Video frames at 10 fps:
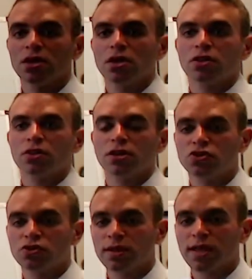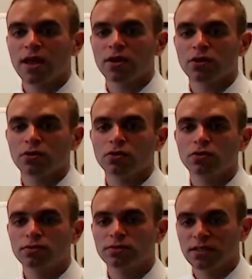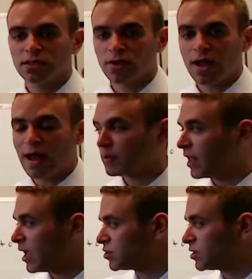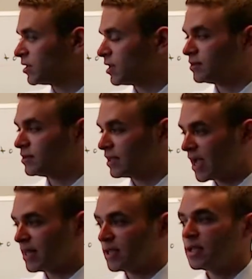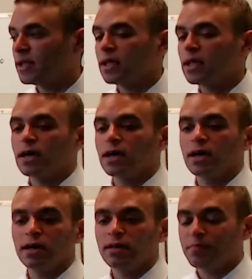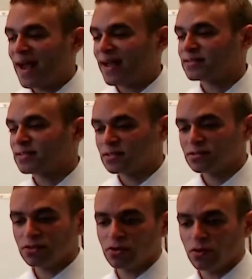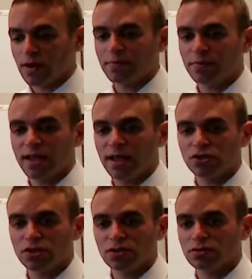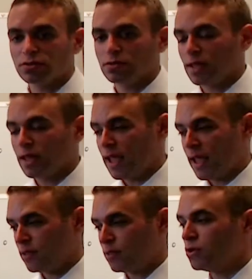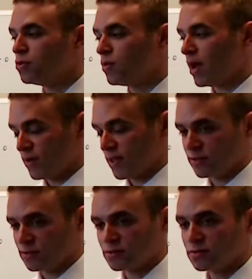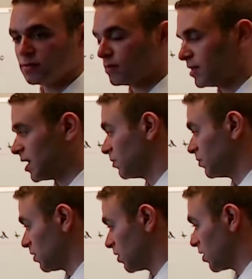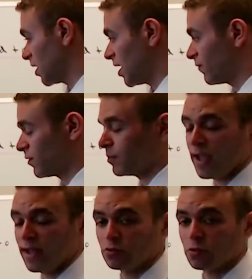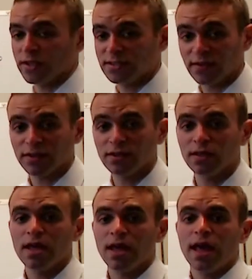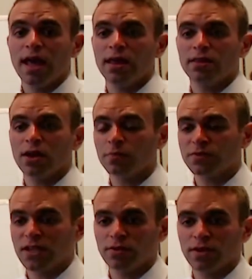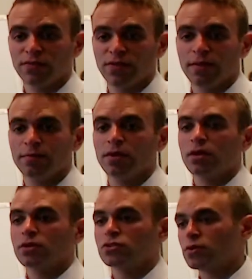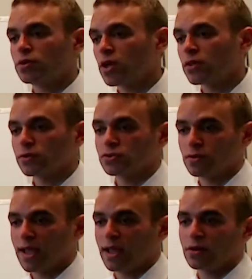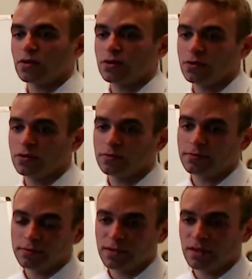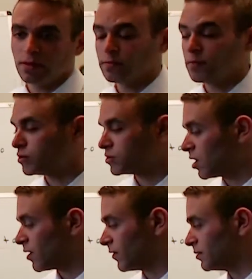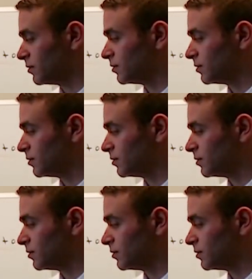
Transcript: the adjudicator who did your application and denied it passes your application and the new evidence that they're going to get from the 827 and the update you give them to another adjudicator who, most often,